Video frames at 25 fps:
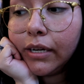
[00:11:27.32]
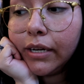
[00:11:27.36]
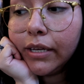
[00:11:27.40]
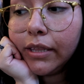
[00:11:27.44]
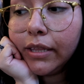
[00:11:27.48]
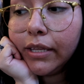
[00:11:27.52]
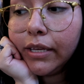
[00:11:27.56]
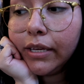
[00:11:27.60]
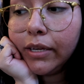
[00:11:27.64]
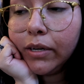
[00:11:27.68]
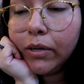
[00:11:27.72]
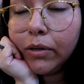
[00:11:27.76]
I
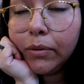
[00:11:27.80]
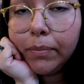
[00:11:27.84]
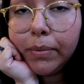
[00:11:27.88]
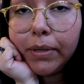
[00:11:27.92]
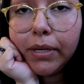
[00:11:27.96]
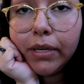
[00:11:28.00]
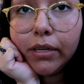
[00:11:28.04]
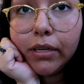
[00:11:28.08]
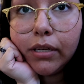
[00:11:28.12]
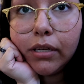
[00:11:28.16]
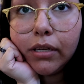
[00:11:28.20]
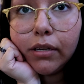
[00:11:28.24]
think it'll
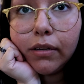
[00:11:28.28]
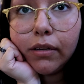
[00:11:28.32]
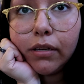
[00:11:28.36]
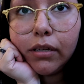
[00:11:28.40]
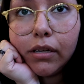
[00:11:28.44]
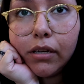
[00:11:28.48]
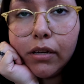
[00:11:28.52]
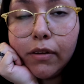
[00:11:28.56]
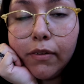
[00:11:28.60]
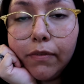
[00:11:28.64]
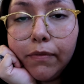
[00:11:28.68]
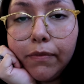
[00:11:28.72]
be a
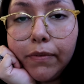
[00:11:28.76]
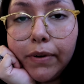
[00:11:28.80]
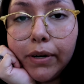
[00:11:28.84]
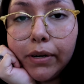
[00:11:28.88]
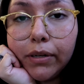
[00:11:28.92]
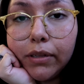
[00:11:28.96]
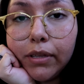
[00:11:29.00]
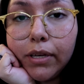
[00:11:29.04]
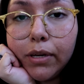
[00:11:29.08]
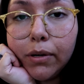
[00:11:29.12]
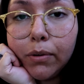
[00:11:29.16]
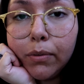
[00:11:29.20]

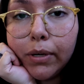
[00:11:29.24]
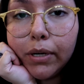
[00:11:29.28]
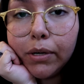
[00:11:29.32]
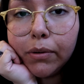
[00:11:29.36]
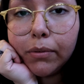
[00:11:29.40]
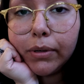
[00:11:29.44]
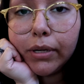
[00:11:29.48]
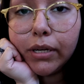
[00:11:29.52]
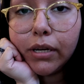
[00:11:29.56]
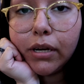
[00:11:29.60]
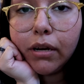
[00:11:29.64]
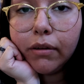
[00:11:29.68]
fairly
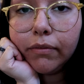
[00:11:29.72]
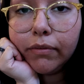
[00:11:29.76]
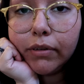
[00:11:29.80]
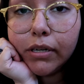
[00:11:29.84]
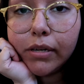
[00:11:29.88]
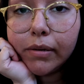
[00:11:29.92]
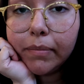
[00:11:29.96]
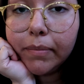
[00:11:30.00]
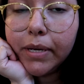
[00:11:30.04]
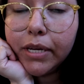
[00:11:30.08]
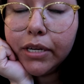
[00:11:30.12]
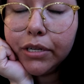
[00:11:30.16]
quick
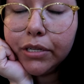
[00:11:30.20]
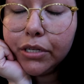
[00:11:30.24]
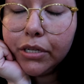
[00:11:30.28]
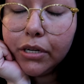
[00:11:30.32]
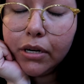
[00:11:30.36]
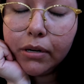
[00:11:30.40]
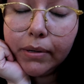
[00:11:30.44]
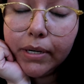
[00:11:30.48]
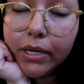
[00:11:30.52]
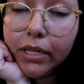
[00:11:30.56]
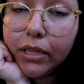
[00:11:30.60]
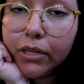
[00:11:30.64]
recovery because she
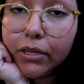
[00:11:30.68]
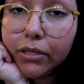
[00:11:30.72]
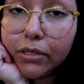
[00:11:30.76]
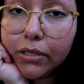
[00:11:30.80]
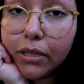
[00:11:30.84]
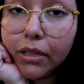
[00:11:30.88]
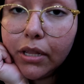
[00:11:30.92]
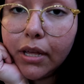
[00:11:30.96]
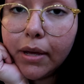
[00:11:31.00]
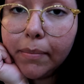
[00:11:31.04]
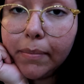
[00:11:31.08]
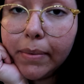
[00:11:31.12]
already looks
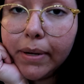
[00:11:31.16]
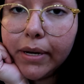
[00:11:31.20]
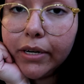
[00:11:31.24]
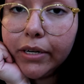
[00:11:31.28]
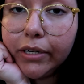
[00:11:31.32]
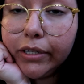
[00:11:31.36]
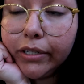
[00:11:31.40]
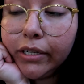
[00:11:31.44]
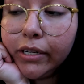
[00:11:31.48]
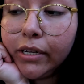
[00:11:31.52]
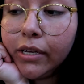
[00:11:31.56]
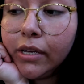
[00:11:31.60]
a lot
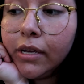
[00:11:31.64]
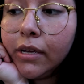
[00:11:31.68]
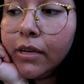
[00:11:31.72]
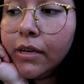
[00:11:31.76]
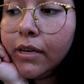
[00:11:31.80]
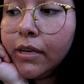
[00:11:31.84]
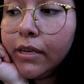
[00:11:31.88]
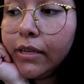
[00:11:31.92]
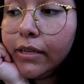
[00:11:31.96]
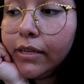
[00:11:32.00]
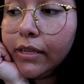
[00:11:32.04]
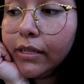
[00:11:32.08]
better
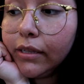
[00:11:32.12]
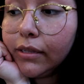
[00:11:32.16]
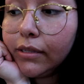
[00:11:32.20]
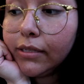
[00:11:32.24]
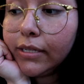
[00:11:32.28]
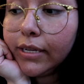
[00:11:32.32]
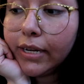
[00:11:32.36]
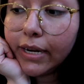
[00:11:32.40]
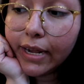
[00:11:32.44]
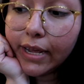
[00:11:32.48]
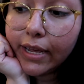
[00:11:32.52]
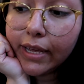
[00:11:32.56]

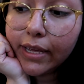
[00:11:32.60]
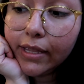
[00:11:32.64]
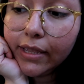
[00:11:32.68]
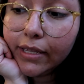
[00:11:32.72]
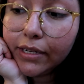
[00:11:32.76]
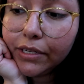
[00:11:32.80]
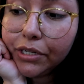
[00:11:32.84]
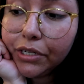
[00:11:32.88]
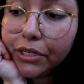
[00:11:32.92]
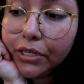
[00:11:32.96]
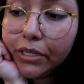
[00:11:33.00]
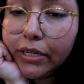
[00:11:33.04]
today
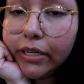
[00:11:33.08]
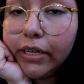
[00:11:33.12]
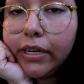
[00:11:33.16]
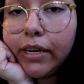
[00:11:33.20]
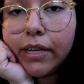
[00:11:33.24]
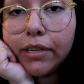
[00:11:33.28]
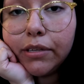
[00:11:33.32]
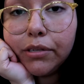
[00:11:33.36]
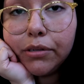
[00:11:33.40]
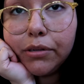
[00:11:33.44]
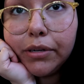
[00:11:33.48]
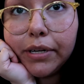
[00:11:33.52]
than she did
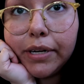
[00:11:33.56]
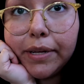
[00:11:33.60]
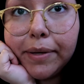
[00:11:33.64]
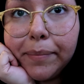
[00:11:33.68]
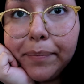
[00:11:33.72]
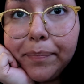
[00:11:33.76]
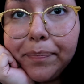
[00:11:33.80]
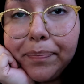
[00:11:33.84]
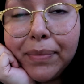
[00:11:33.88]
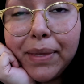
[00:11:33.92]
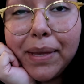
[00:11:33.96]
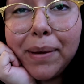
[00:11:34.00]
yesterday.
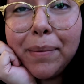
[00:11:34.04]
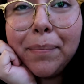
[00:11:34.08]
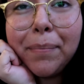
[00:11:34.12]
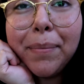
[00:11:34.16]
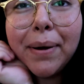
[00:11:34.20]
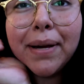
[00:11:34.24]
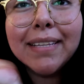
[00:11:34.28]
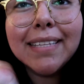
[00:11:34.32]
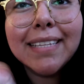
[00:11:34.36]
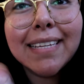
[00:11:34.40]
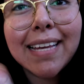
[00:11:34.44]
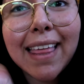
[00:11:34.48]

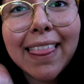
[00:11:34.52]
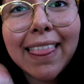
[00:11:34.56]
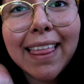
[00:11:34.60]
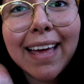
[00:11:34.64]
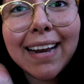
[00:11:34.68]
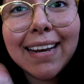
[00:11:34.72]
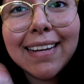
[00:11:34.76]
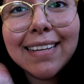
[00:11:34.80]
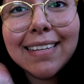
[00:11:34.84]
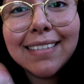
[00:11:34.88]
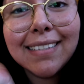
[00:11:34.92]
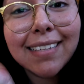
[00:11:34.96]
But
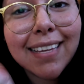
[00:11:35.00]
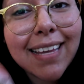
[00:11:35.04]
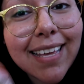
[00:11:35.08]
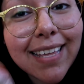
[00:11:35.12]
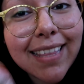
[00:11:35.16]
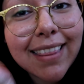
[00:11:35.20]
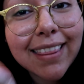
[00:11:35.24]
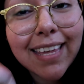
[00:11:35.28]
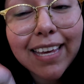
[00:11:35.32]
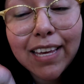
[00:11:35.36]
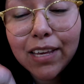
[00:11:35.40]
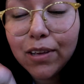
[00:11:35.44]
that is
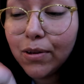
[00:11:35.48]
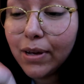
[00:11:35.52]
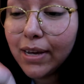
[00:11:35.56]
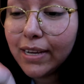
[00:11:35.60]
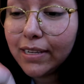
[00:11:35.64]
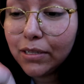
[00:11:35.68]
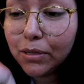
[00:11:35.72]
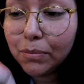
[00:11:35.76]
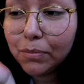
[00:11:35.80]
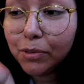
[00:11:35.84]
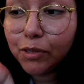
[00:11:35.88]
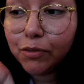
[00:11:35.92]
it. Thank you
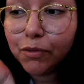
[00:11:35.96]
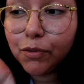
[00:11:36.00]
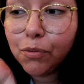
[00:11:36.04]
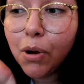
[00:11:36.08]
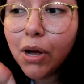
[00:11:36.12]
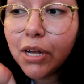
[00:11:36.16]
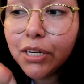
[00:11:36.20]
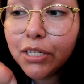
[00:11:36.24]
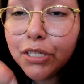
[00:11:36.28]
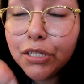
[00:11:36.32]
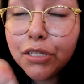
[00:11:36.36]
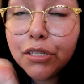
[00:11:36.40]
guys so much for
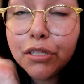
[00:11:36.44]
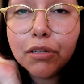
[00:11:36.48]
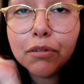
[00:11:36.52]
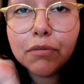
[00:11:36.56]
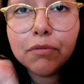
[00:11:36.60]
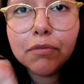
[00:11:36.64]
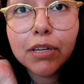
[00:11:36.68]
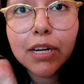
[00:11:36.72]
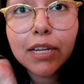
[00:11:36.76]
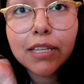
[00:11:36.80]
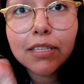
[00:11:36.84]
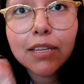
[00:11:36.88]
watching.
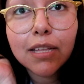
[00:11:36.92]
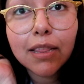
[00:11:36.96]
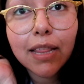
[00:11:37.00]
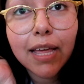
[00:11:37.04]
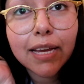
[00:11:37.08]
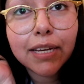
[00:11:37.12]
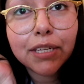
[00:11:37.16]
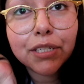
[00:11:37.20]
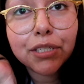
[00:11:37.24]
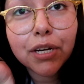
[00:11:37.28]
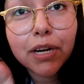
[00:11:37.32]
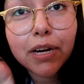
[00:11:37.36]
Don't forget to
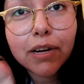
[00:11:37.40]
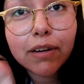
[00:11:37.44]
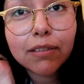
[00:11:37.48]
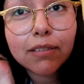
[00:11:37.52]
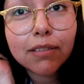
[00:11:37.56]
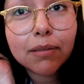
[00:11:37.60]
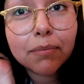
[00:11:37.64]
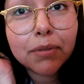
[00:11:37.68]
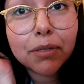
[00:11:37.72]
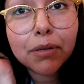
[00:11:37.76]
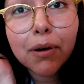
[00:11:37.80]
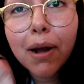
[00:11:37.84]
like, share,
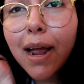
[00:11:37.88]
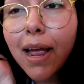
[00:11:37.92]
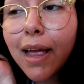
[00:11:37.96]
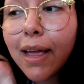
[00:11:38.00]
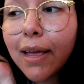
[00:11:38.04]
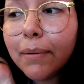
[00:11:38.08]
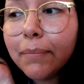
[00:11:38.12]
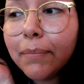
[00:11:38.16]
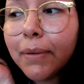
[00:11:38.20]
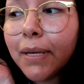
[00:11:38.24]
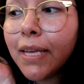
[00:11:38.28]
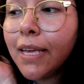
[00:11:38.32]
and
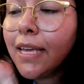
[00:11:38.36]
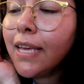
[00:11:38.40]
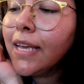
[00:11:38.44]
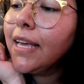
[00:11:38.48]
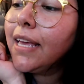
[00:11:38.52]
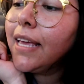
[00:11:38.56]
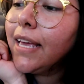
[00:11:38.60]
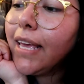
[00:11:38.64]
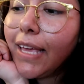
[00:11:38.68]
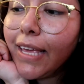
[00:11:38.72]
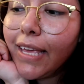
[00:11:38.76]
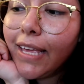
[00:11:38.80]
subscribe.
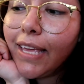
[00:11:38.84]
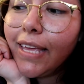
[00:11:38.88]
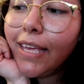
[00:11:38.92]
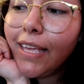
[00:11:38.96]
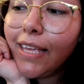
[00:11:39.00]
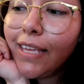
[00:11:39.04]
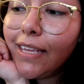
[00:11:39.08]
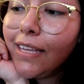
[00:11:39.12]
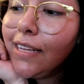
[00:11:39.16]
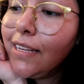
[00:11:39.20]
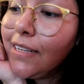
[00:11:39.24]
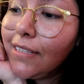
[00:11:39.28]

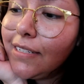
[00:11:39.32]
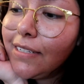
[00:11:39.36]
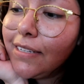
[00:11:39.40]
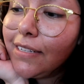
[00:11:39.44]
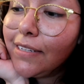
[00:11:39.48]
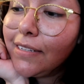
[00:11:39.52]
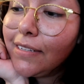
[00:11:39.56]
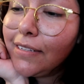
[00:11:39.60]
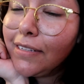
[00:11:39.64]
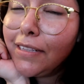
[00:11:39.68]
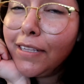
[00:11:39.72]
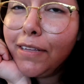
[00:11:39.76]
And
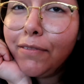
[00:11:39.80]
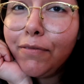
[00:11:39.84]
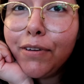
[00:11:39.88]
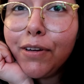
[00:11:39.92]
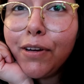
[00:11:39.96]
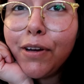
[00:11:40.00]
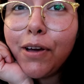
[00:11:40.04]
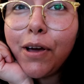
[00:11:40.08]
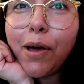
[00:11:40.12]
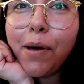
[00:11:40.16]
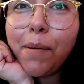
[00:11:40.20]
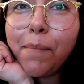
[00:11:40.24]
leave a
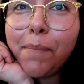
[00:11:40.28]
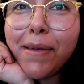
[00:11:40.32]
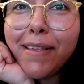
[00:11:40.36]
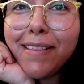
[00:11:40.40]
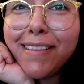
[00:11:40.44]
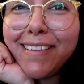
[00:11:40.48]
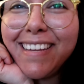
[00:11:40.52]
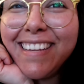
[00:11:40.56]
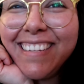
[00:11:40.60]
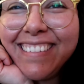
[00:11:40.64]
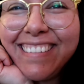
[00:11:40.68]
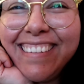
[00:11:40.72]

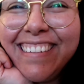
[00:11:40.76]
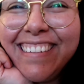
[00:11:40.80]
comment